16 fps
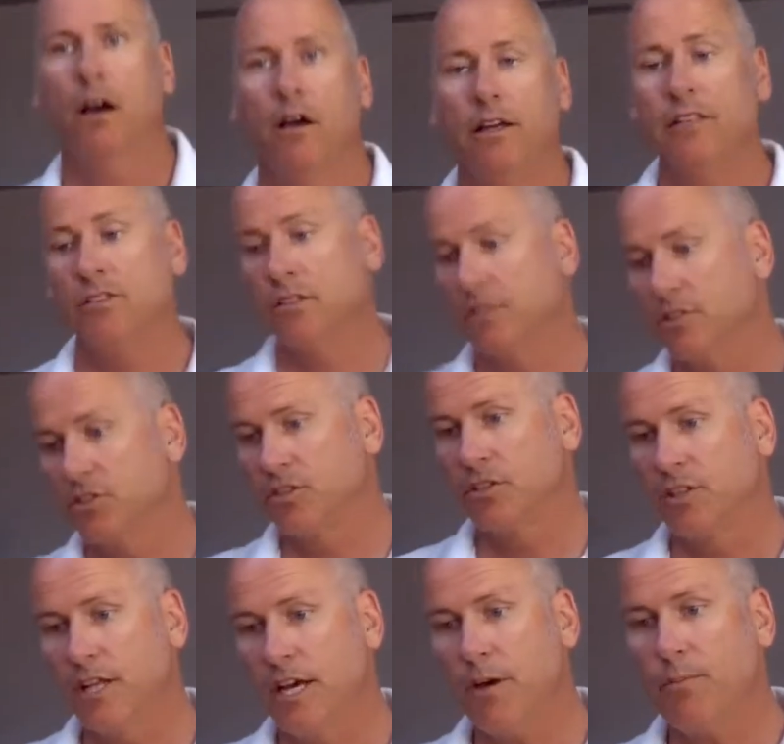is it a
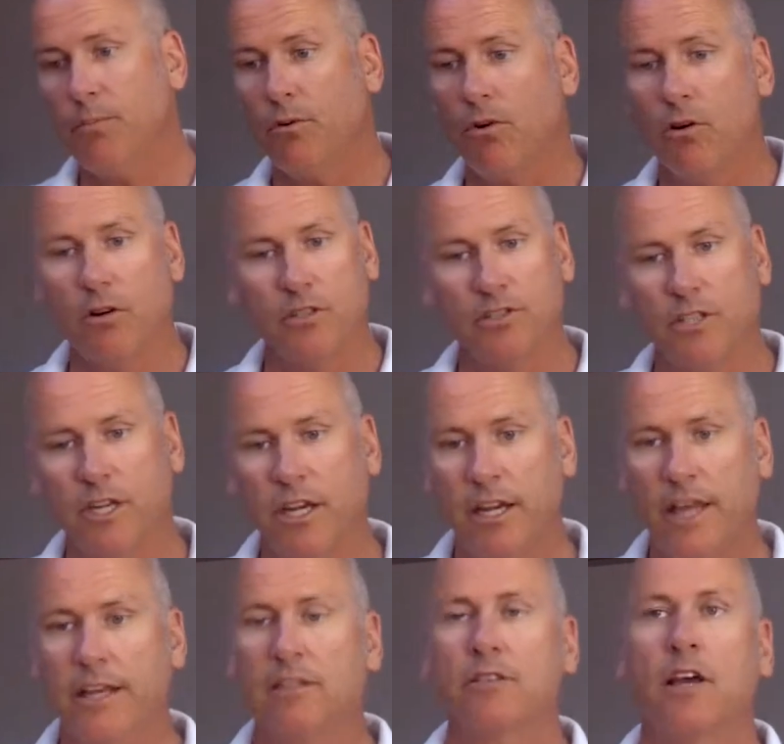slip or is it an
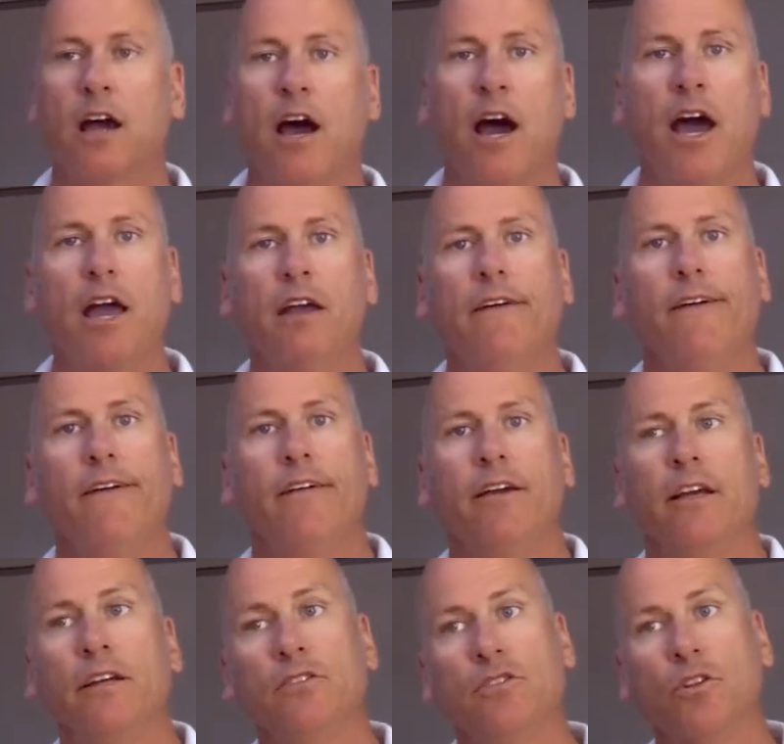end tie?
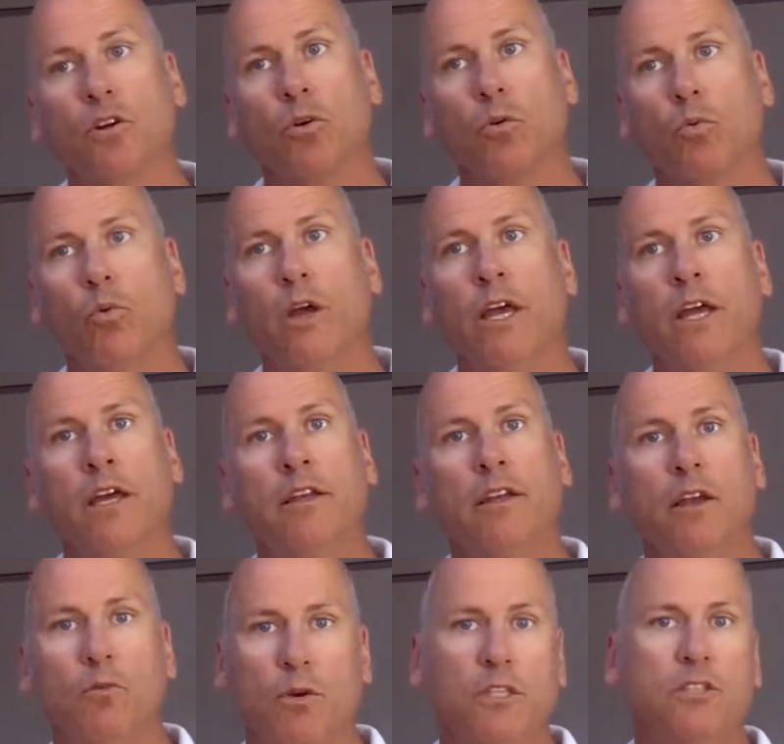Is there wind
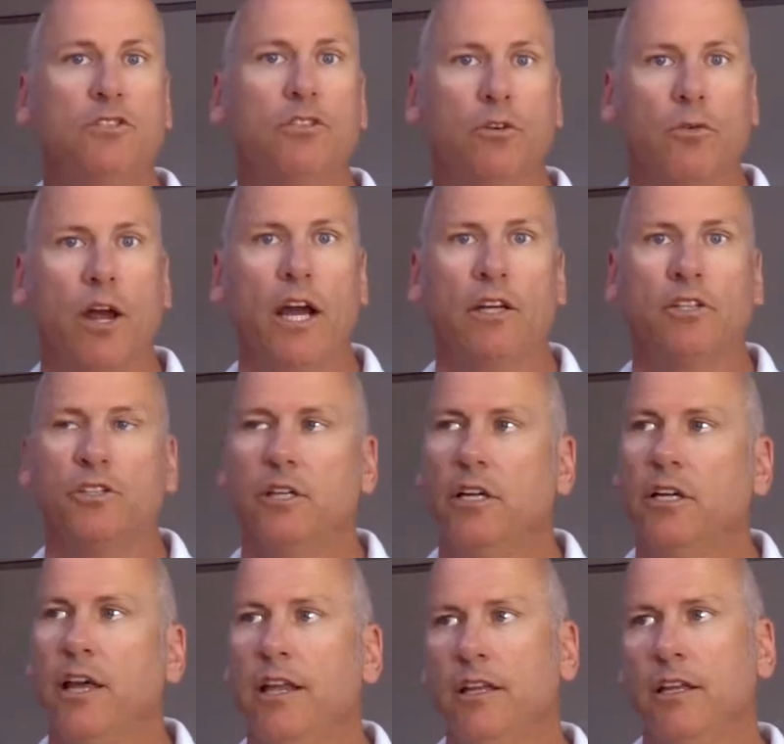and which
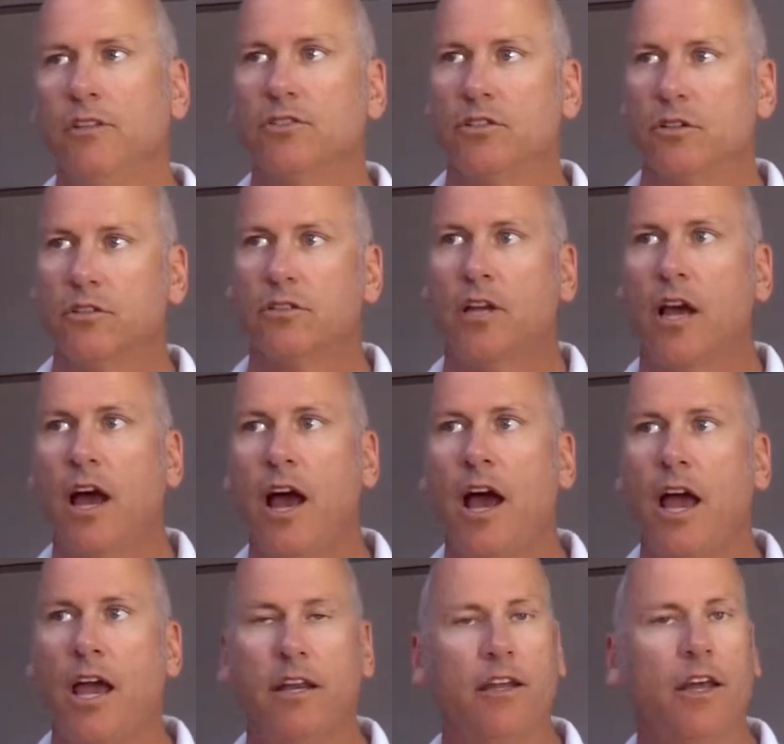direction? And is there
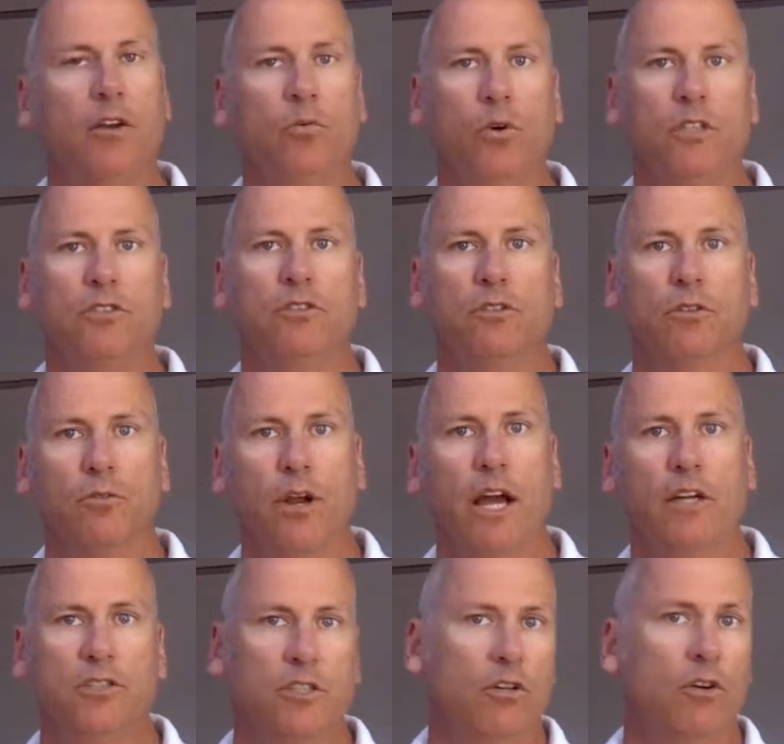tide and which
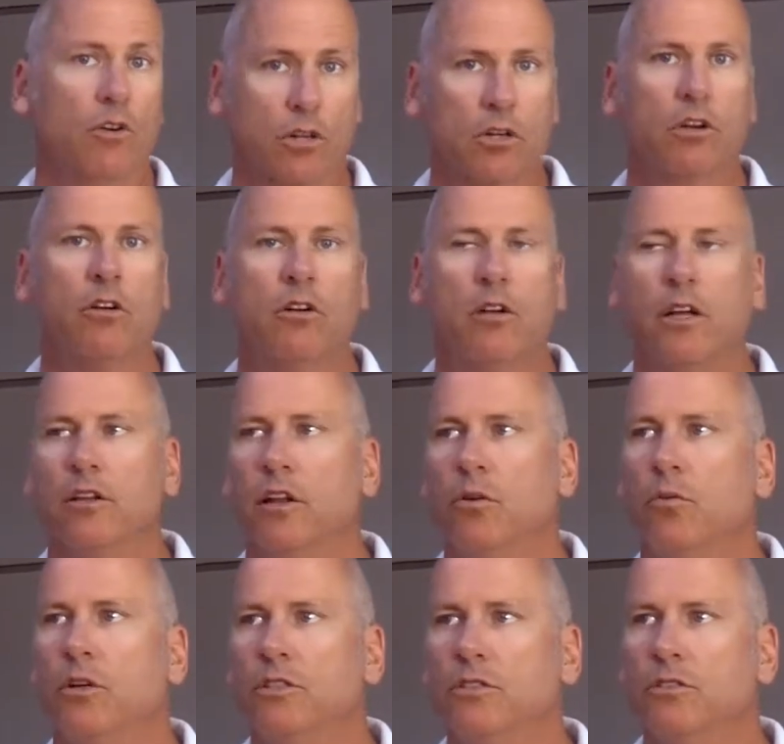direction, or current
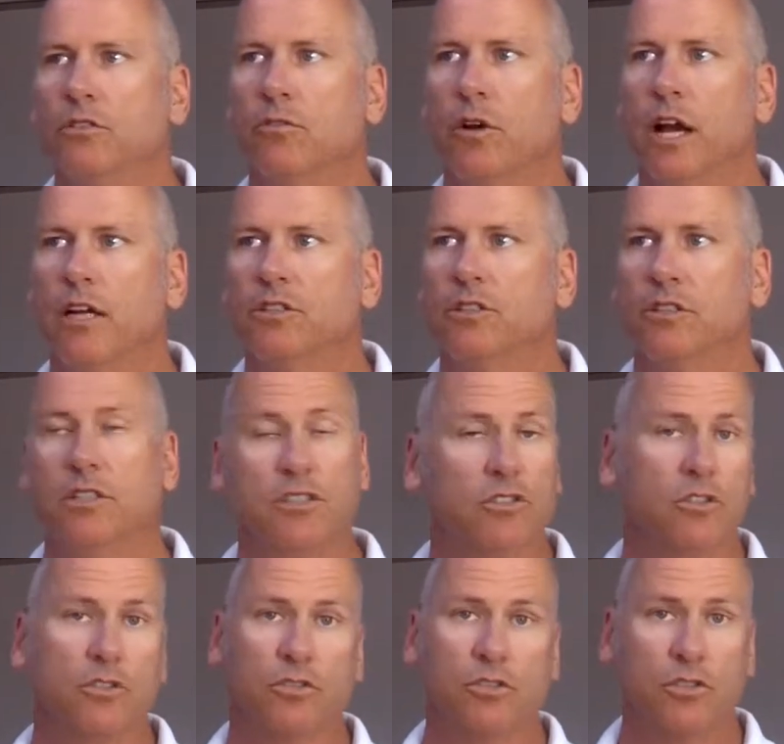and which direction? Is
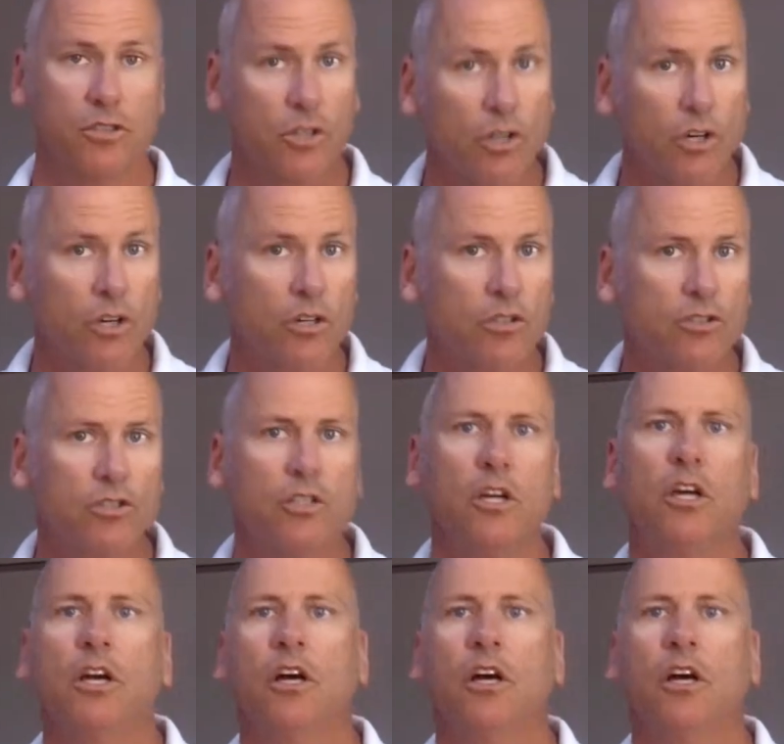there surge?